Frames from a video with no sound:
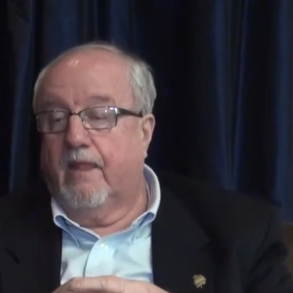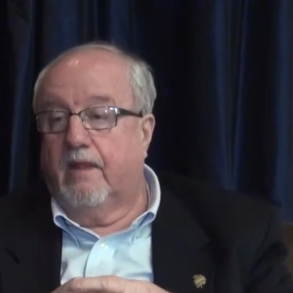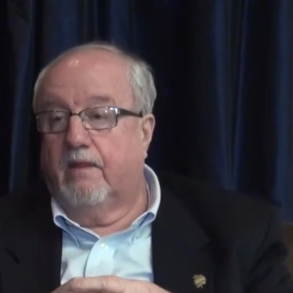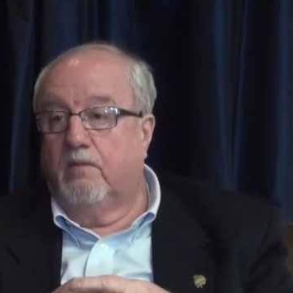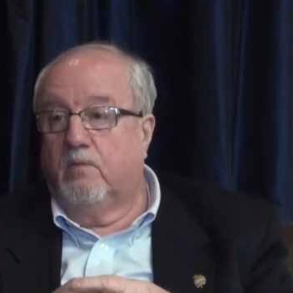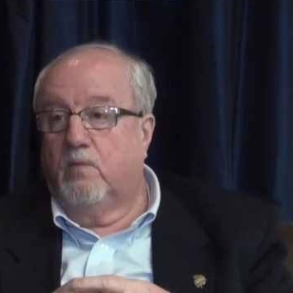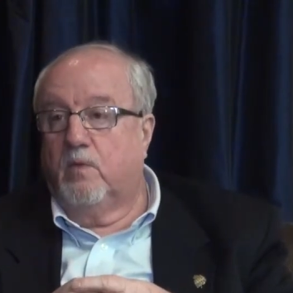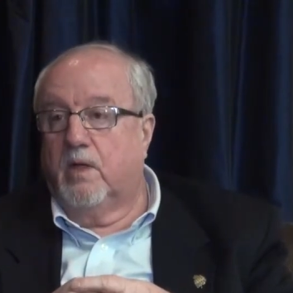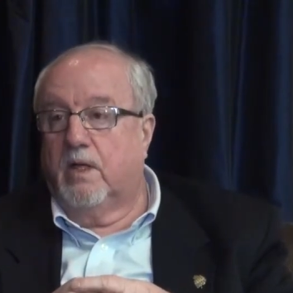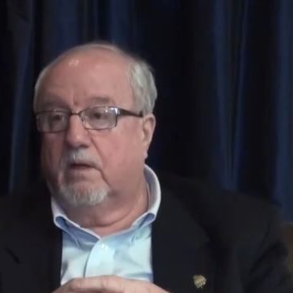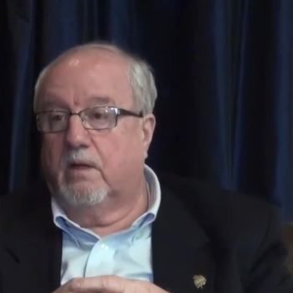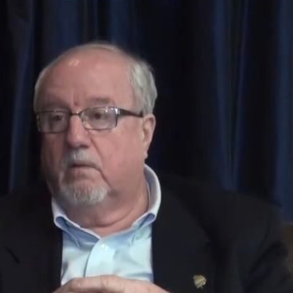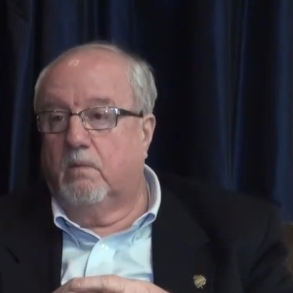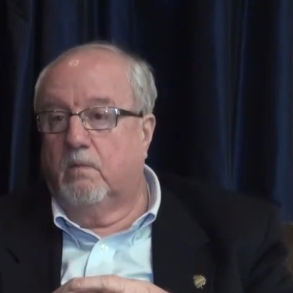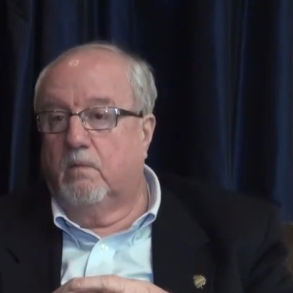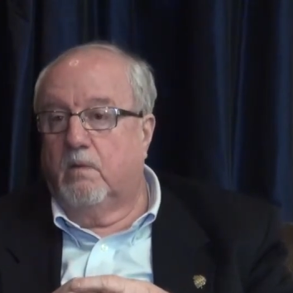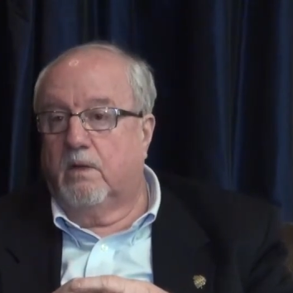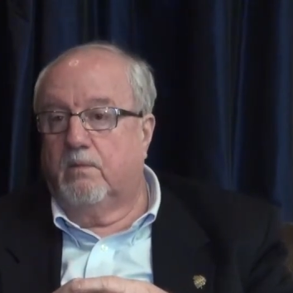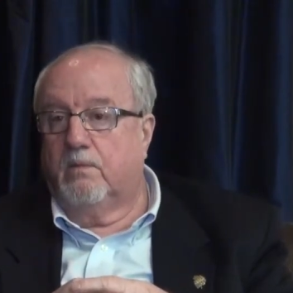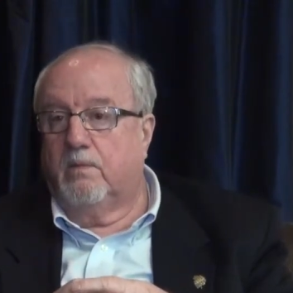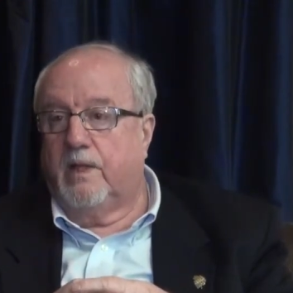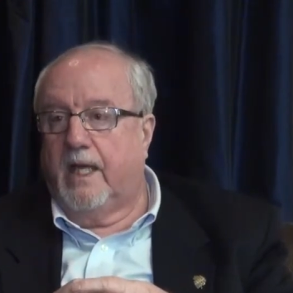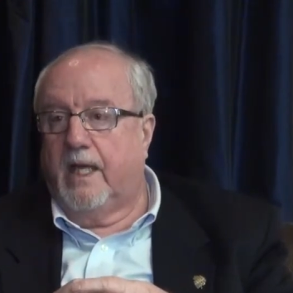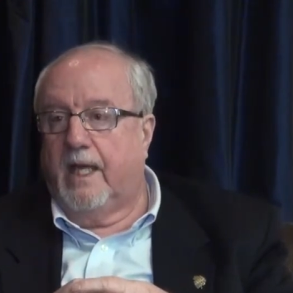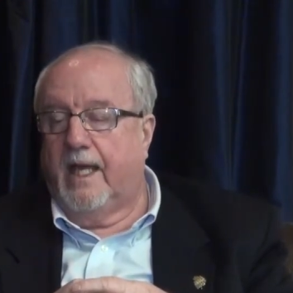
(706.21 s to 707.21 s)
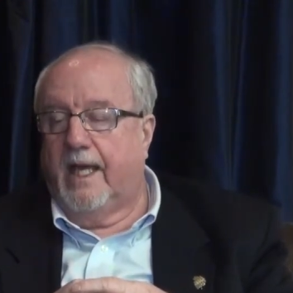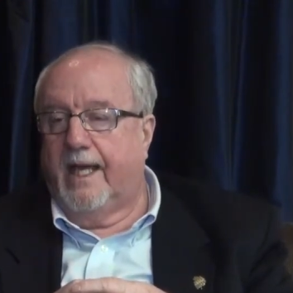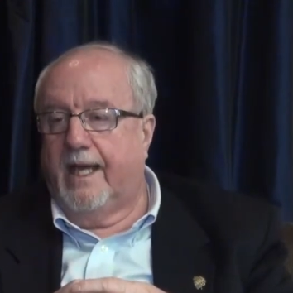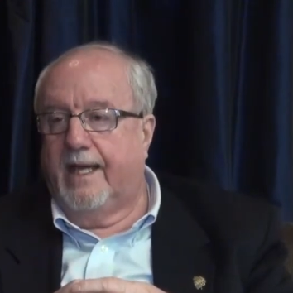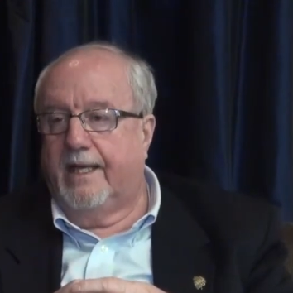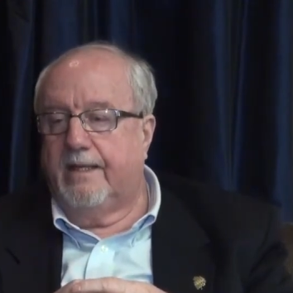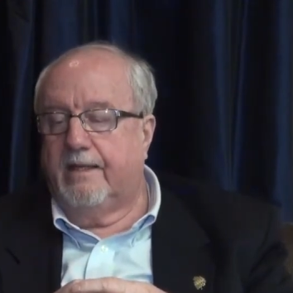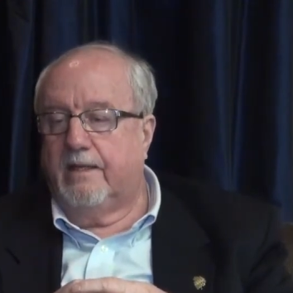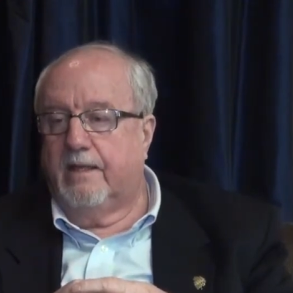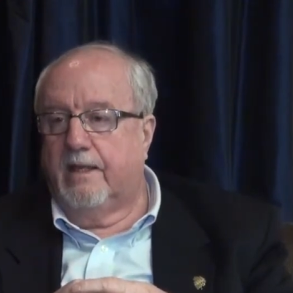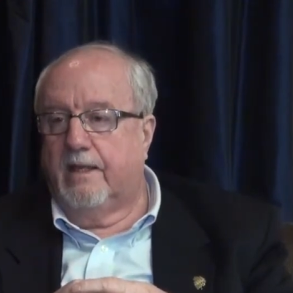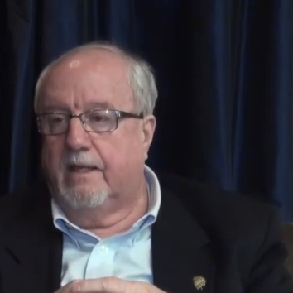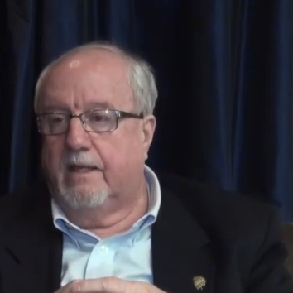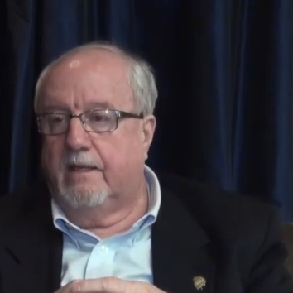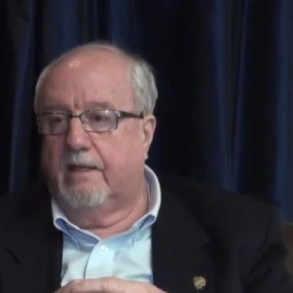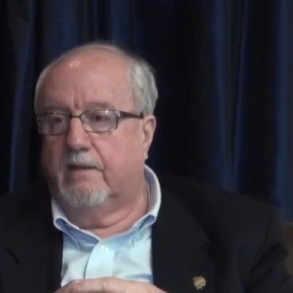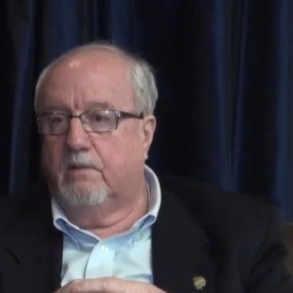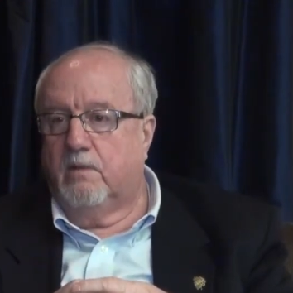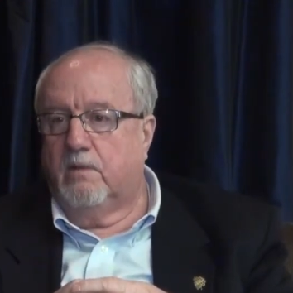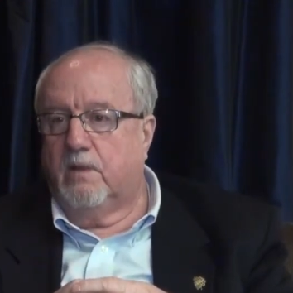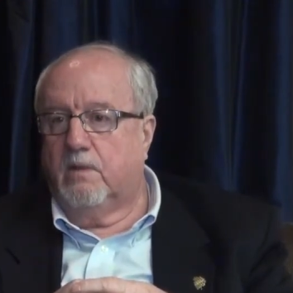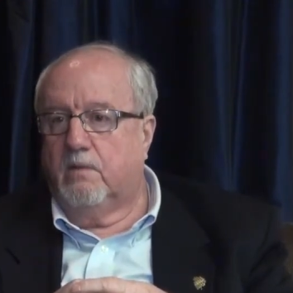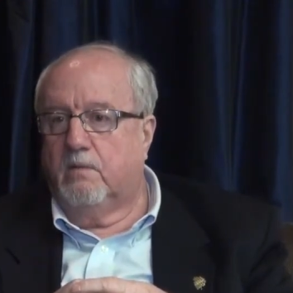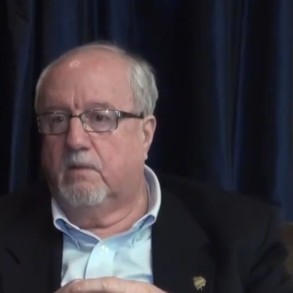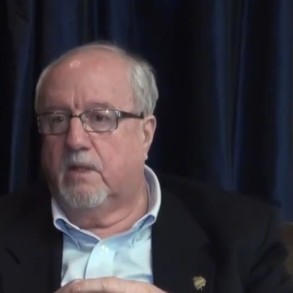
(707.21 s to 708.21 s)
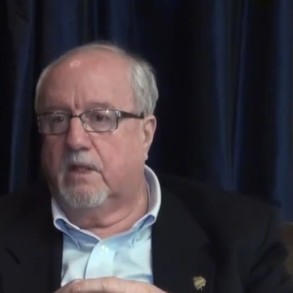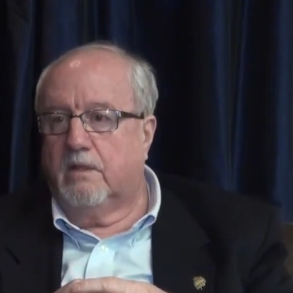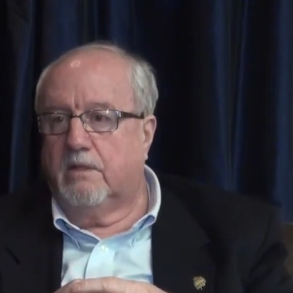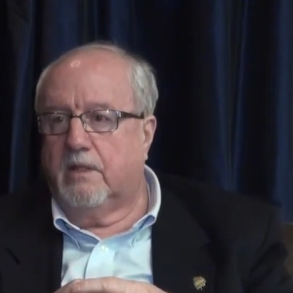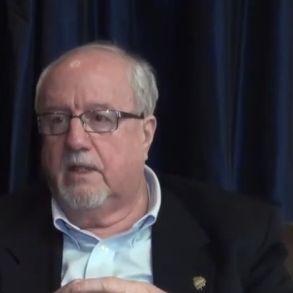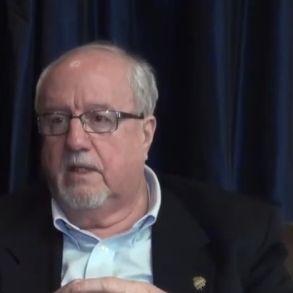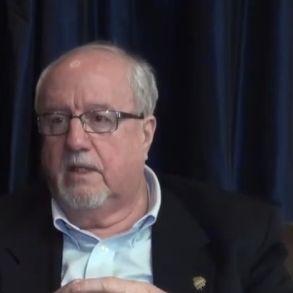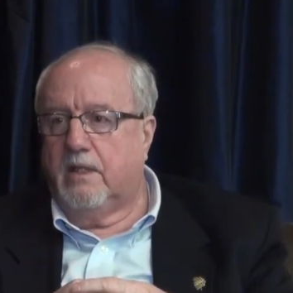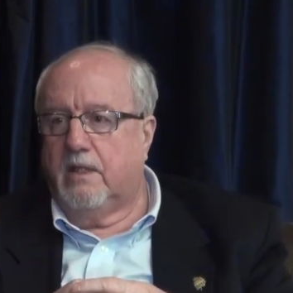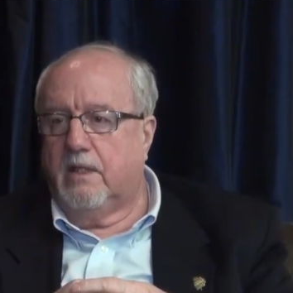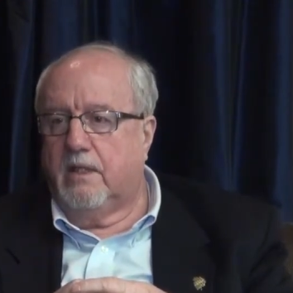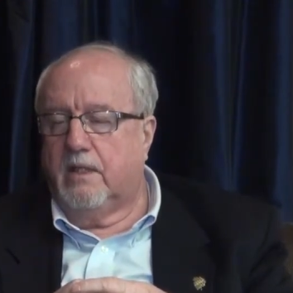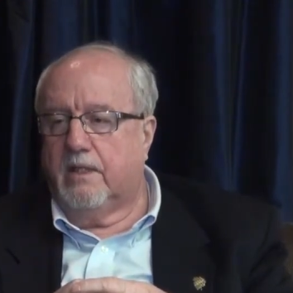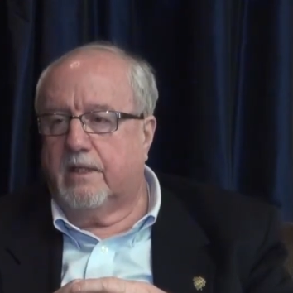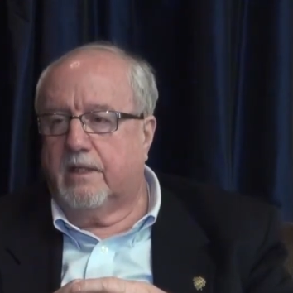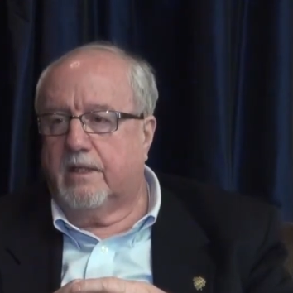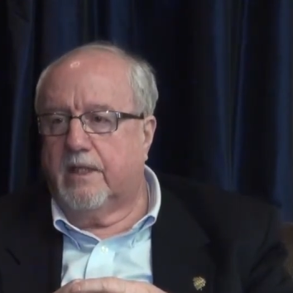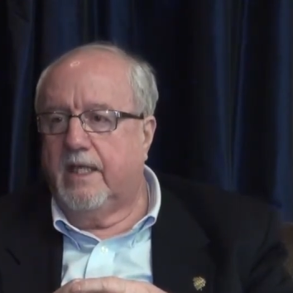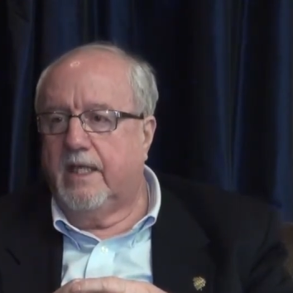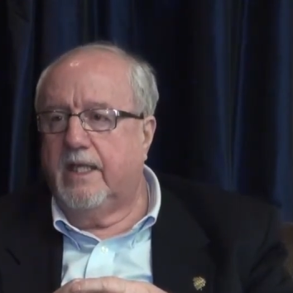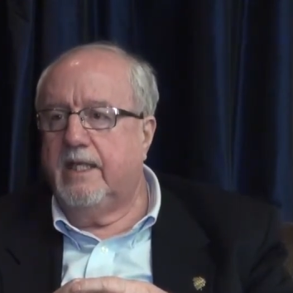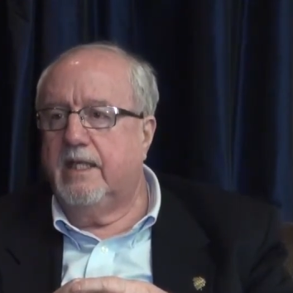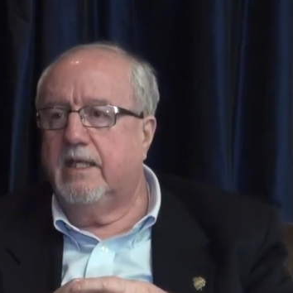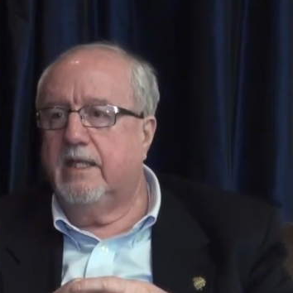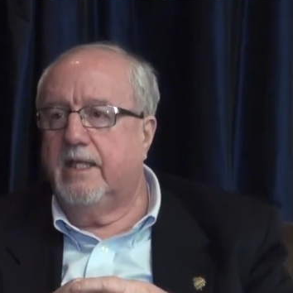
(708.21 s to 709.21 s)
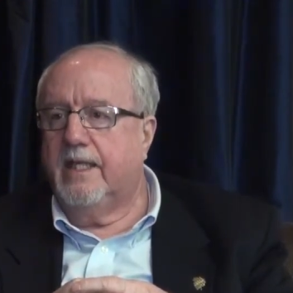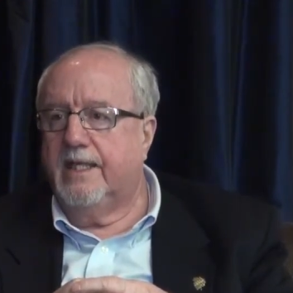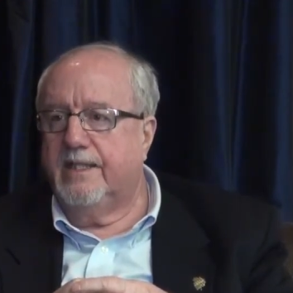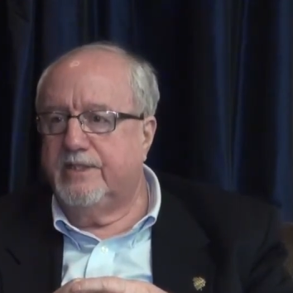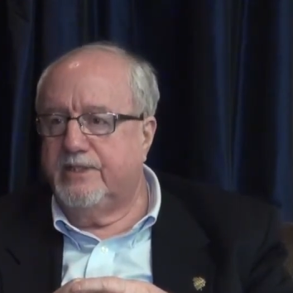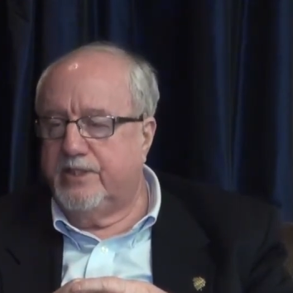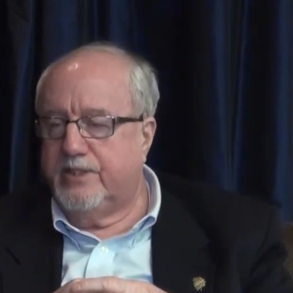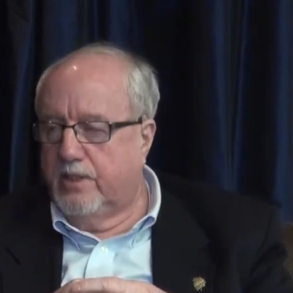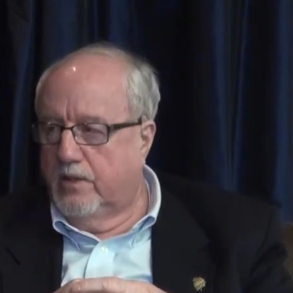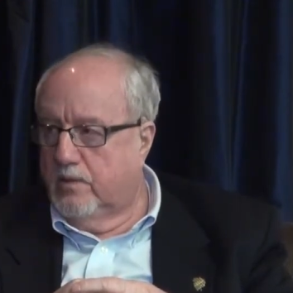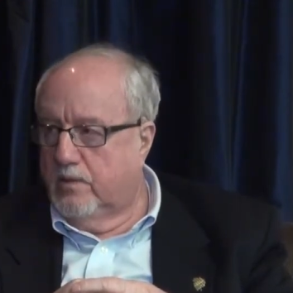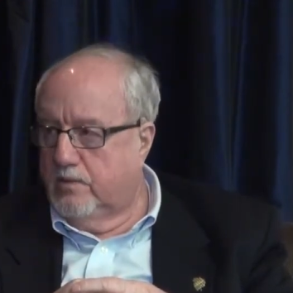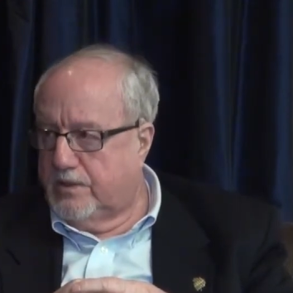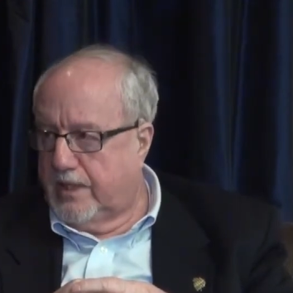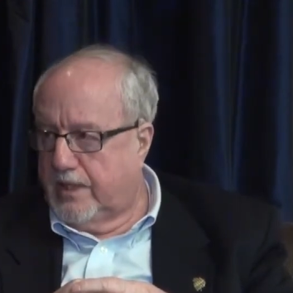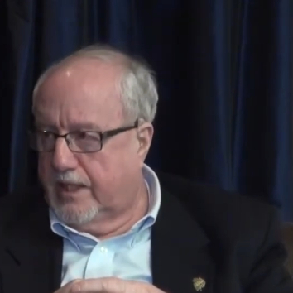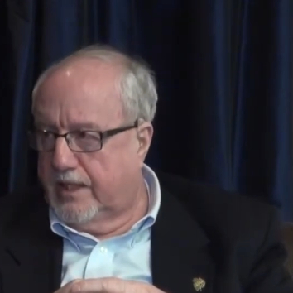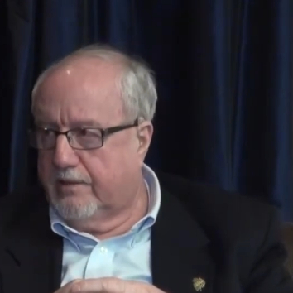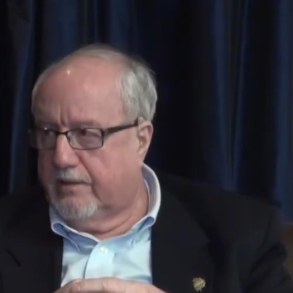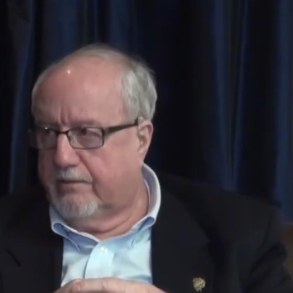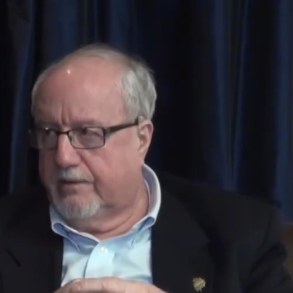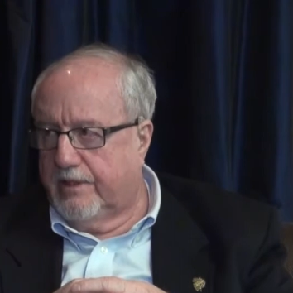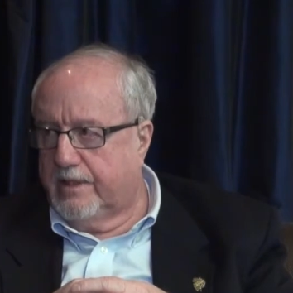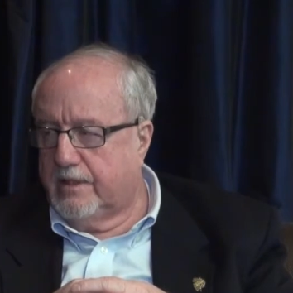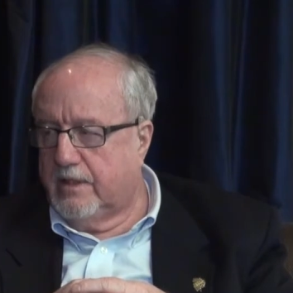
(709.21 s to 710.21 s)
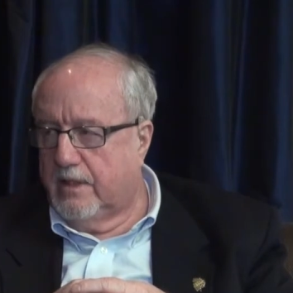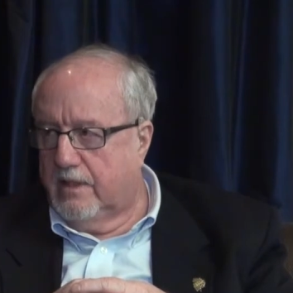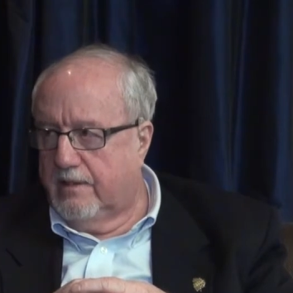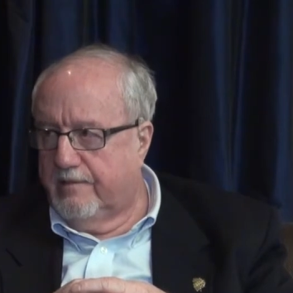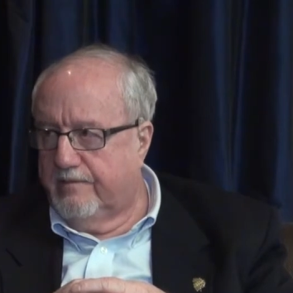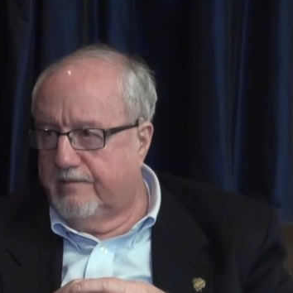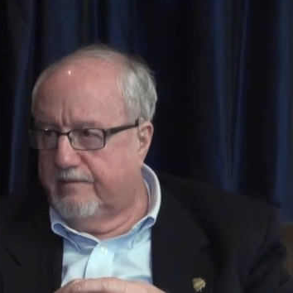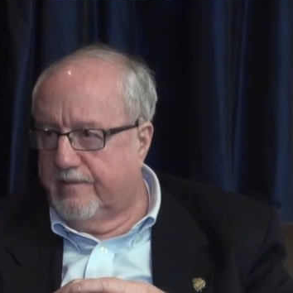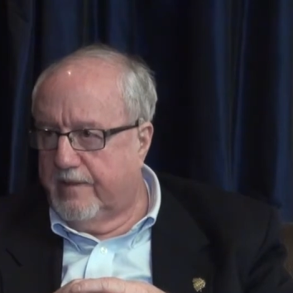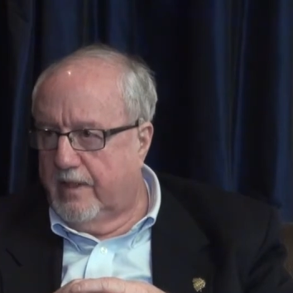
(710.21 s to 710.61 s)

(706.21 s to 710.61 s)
where we had where the Canadian NGOs had a great deal